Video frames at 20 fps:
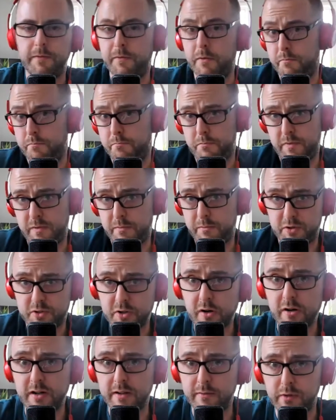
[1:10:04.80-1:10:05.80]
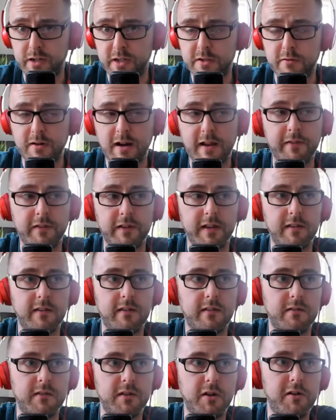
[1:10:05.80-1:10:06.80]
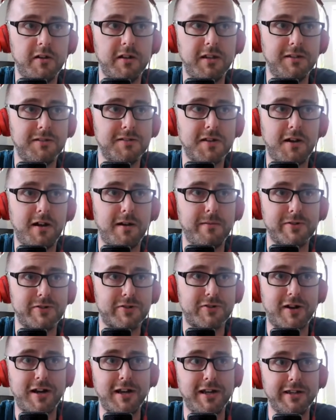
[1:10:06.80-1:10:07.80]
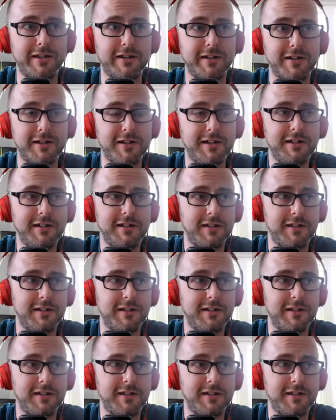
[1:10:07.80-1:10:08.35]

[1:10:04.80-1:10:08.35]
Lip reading: for the majority of winter athletes, the only time Australia,